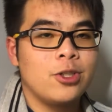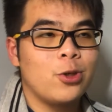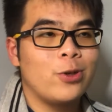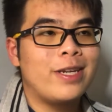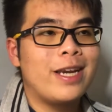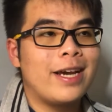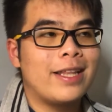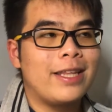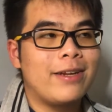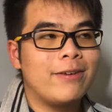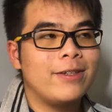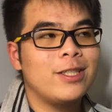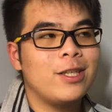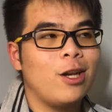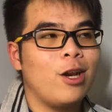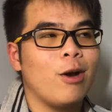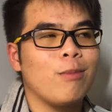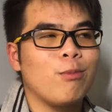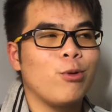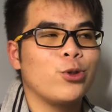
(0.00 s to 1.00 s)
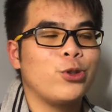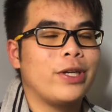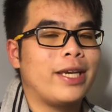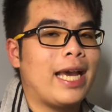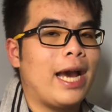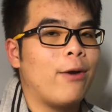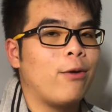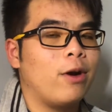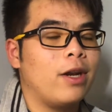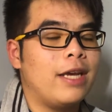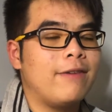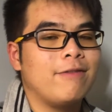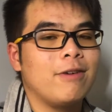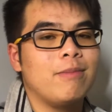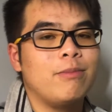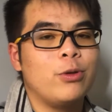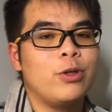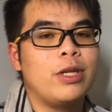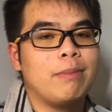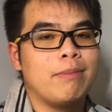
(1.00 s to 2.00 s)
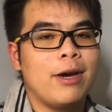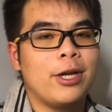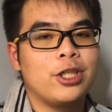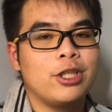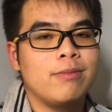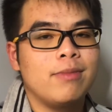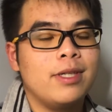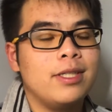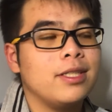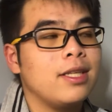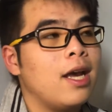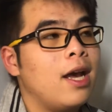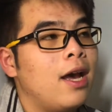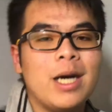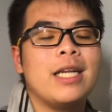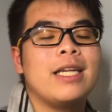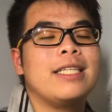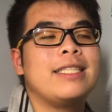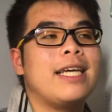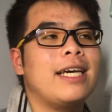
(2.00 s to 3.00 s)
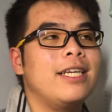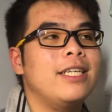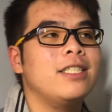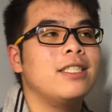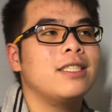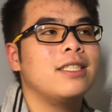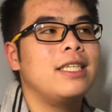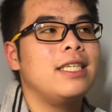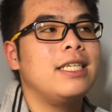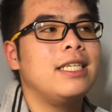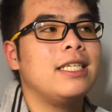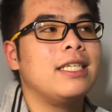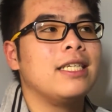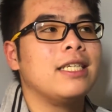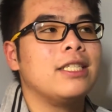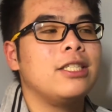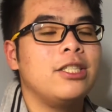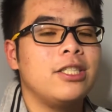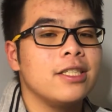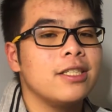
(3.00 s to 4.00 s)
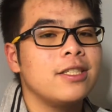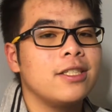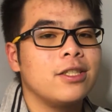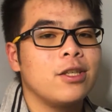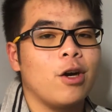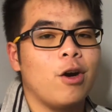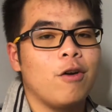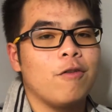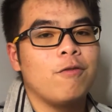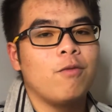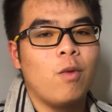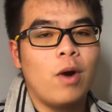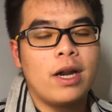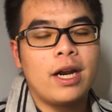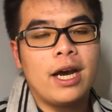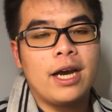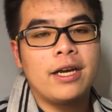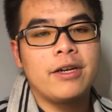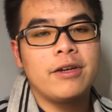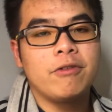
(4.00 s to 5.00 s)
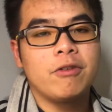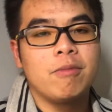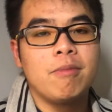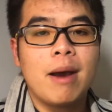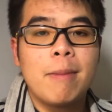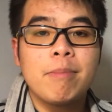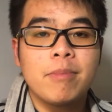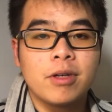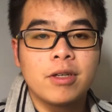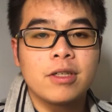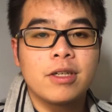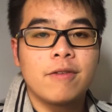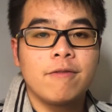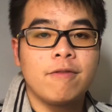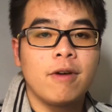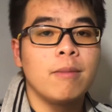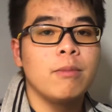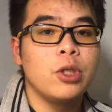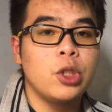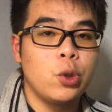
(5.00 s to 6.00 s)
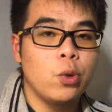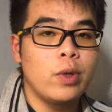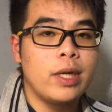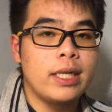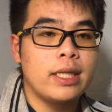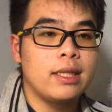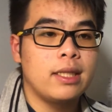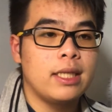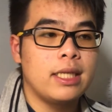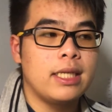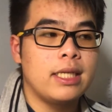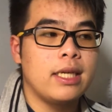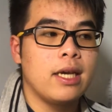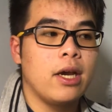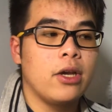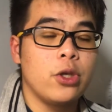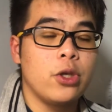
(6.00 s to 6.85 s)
So yeah, there is a lot more to calculate for building measurements, but that is the gist of what I remembered from doing the